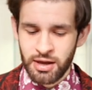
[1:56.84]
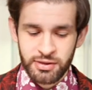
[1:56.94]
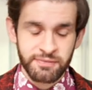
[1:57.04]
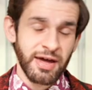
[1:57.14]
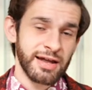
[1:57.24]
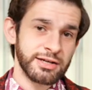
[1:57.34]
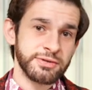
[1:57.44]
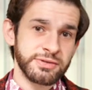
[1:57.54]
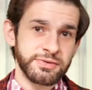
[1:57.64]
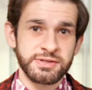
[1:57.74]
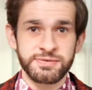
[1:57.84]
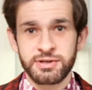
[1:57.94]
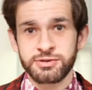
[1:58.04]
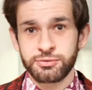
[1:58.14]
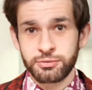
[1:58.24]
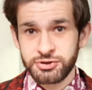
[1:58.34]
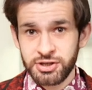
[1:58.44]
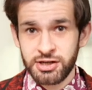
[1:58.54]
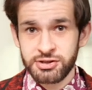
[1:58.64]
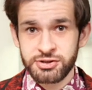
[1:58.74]
The values of these things all
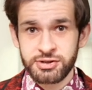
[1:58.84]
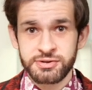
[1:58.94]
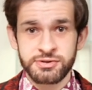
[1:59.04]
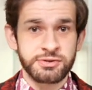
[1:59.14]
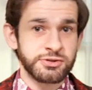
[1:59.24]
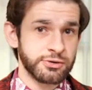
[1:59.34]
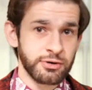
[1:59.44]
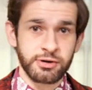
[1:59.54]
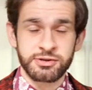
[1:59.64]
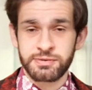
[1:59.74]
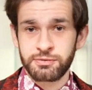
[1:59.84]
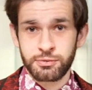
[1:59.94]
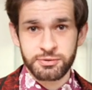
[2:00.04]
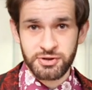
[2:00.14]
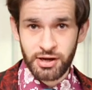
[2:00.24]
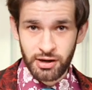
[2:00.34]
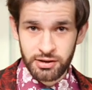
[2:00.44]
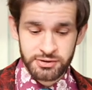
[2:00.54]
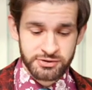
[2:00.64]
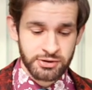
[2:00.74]
changes. Sterling is of course the
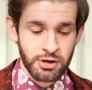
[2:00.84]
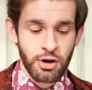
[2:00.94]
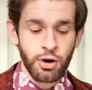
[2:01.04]
highest.